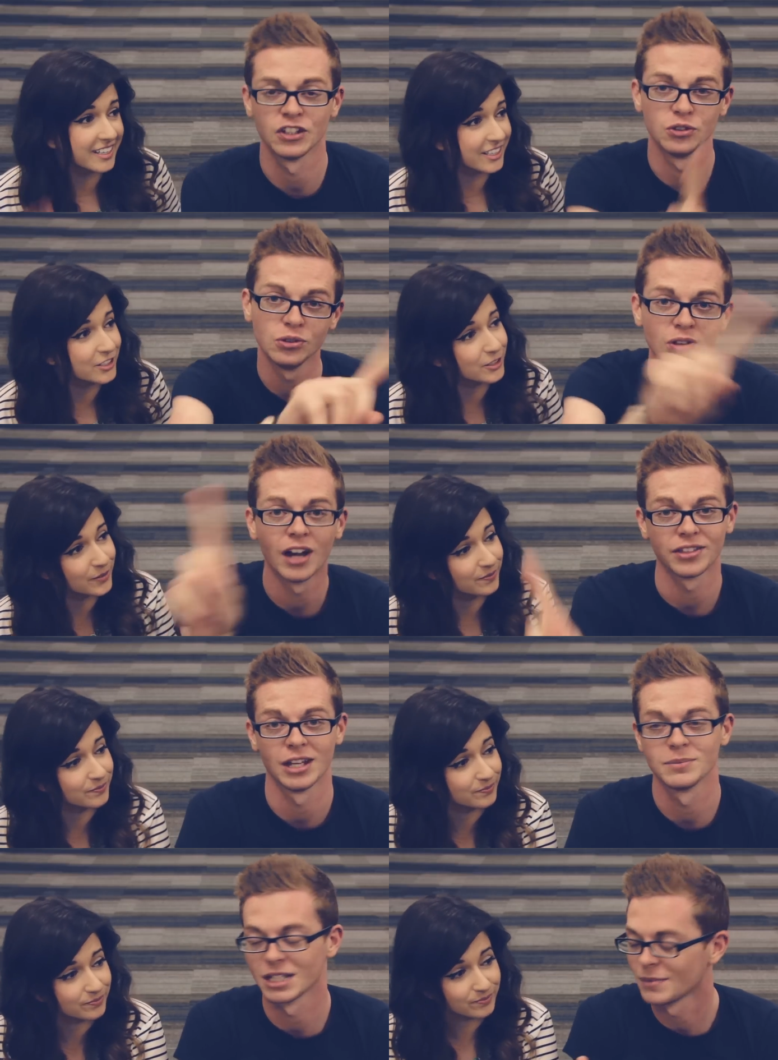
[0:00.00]
Speaker 1: If you do not
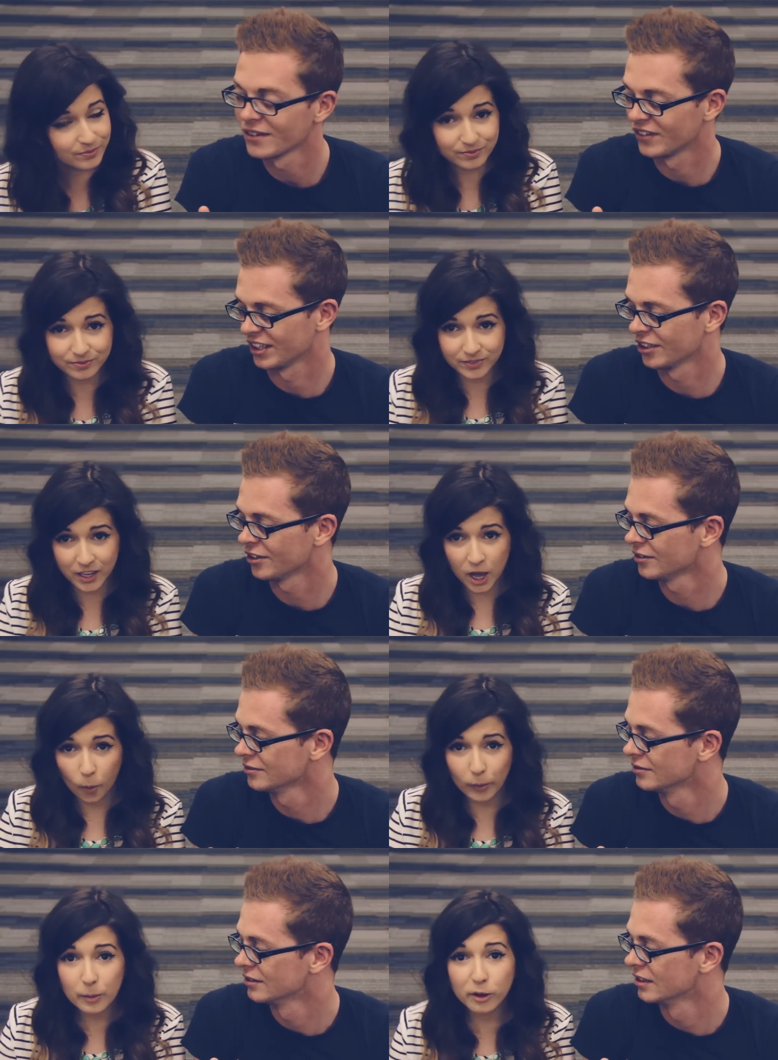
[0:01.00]
thumbs up my video,
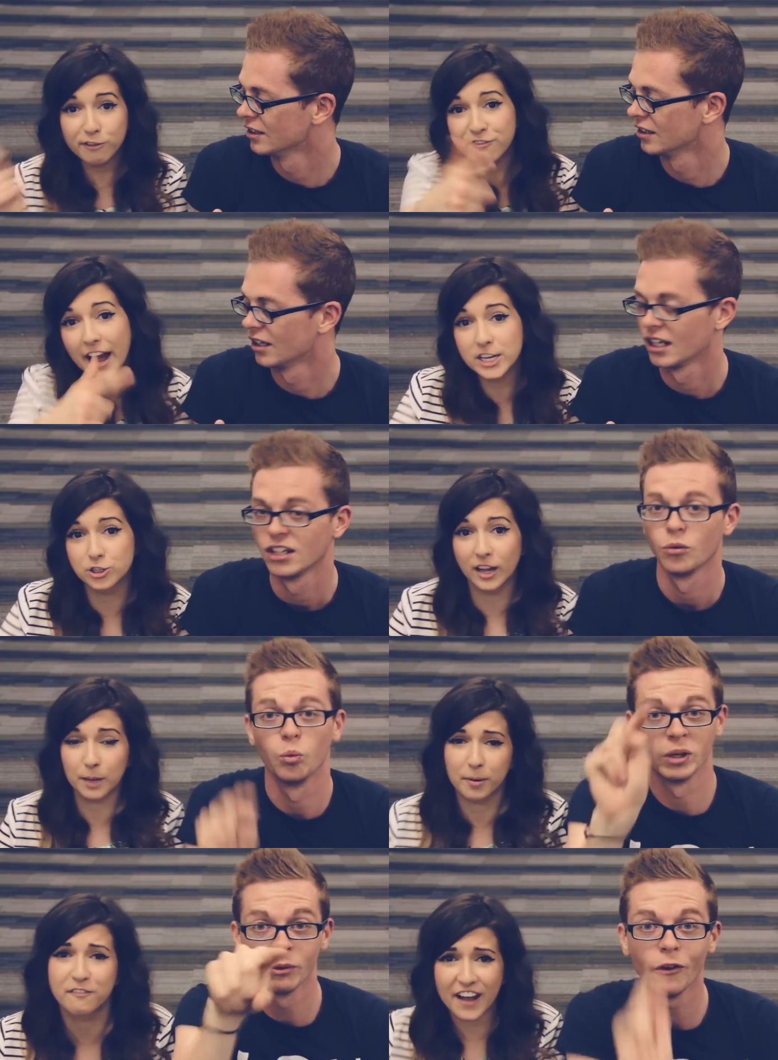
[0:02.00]
Speaker 2: we will find you like
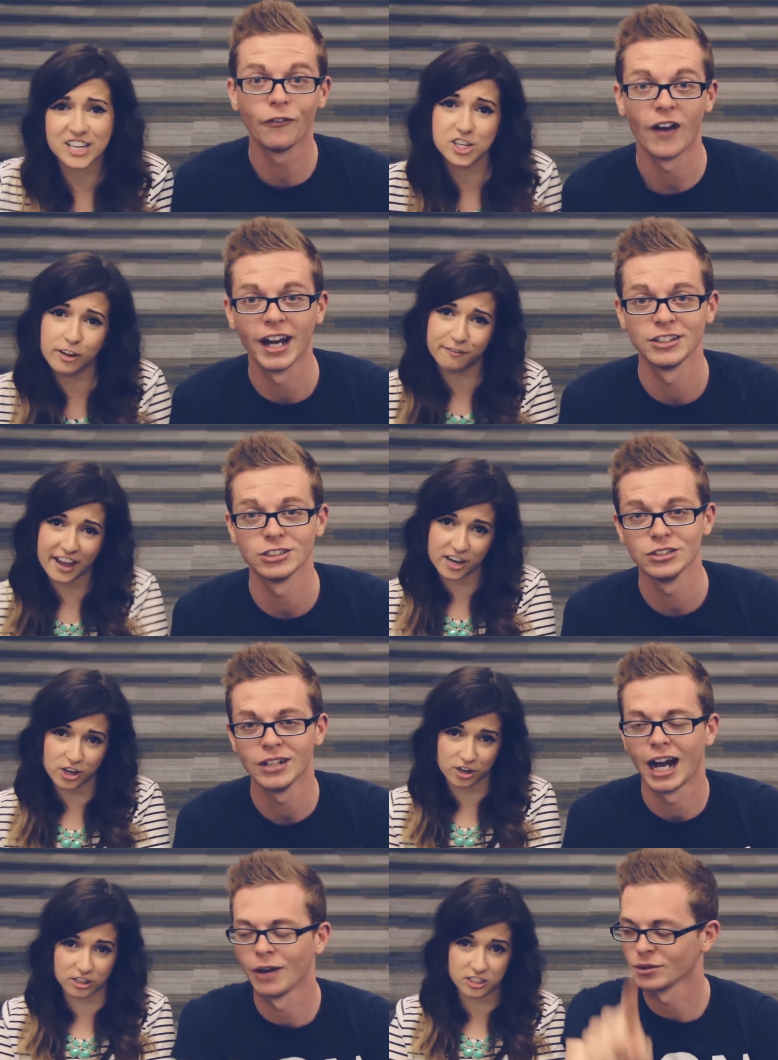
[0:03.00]
we will find you. Girls.
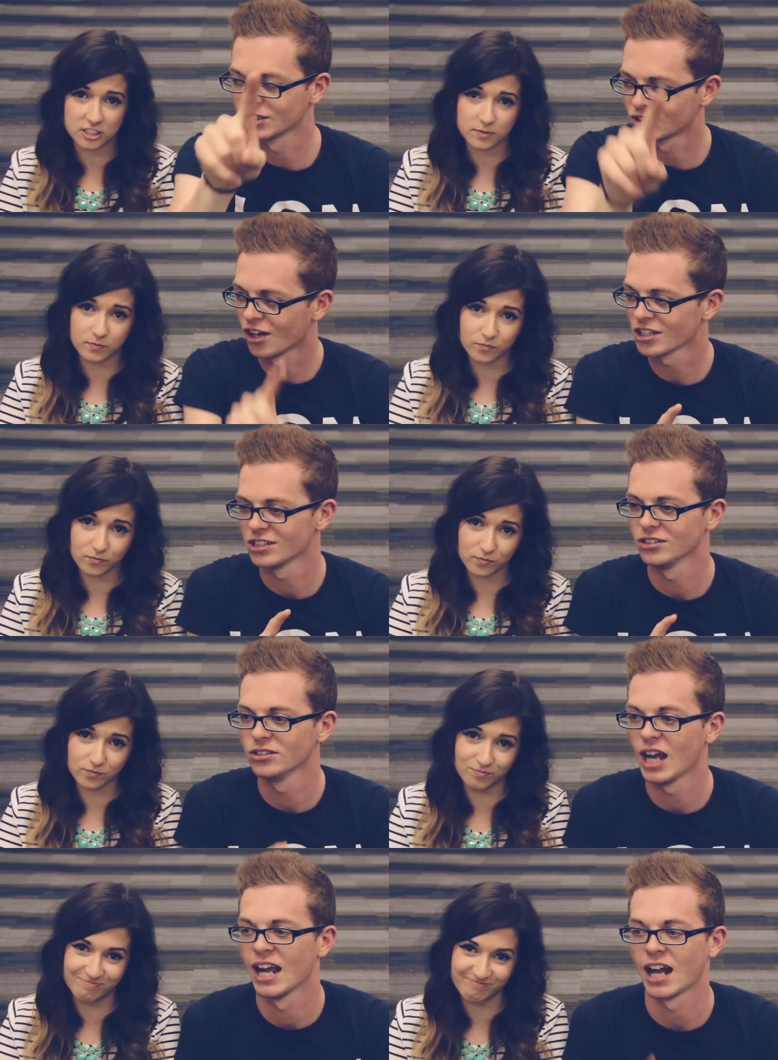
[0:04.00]
Speaker 1: I will stalk you
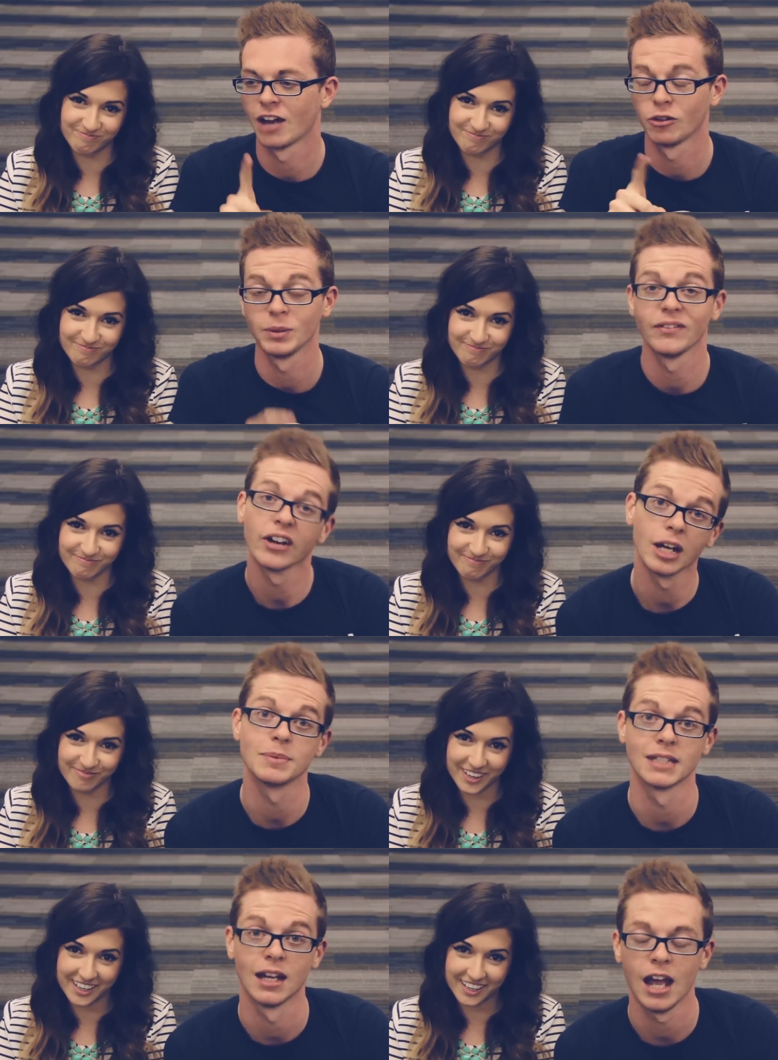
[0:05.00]
and I will be very
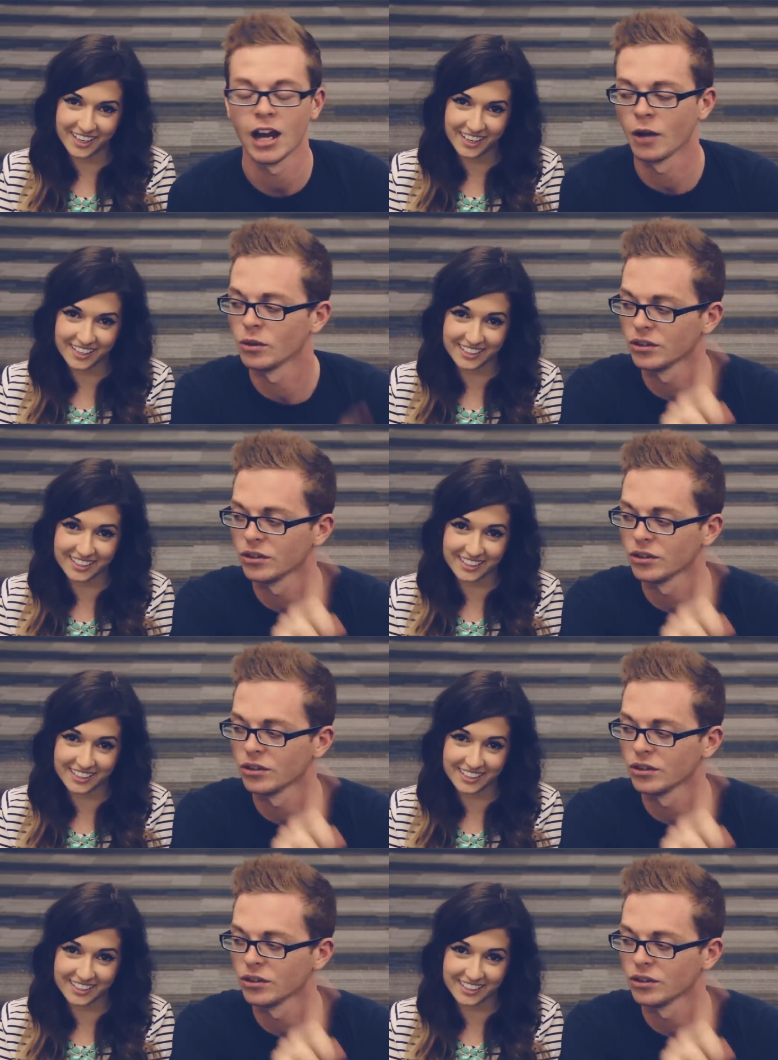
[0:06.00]
upset and I